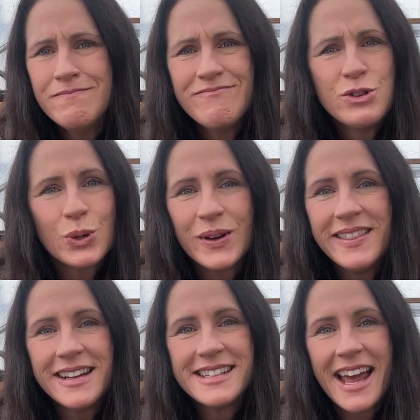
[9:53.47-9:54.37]
during
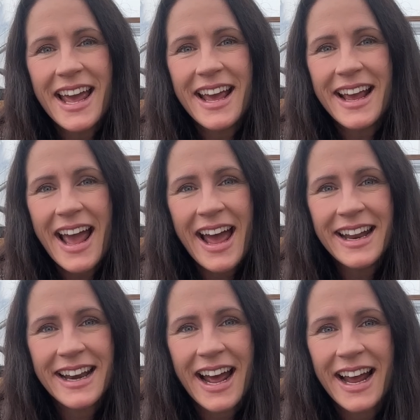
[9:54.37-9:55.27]
the day,
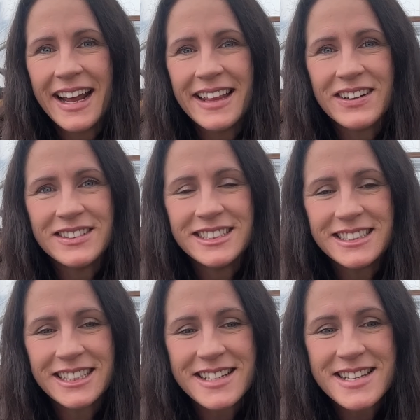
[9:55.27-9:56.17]
at night, they're
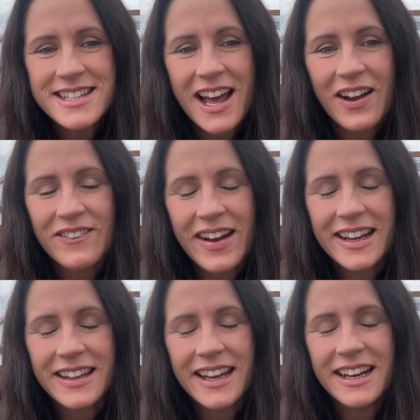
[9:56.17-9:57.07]
just not
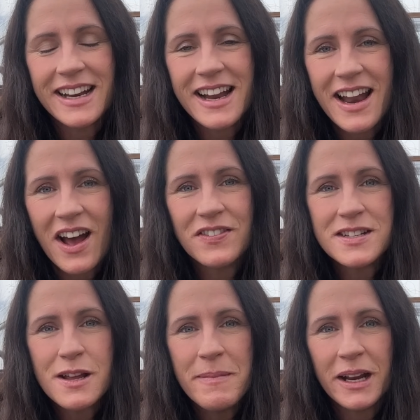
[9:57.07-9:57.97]
regulated enough
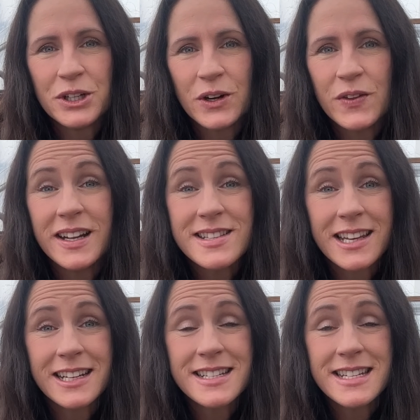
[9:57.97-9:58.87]
to make sure that it's
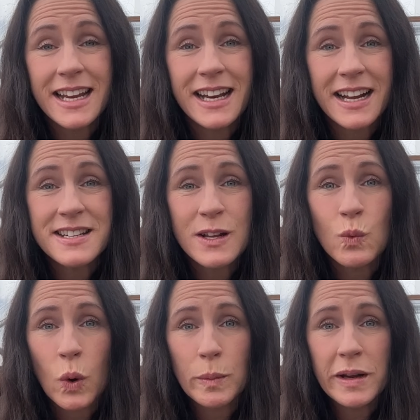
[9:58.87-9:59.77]
going to stay nice and
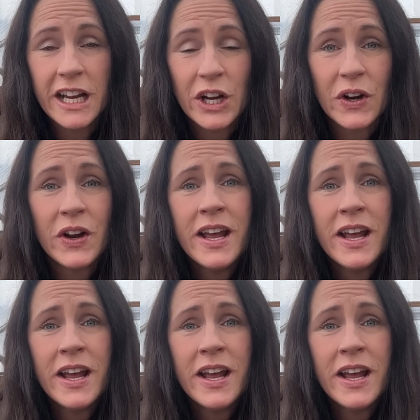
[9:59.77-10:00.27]
warm in here.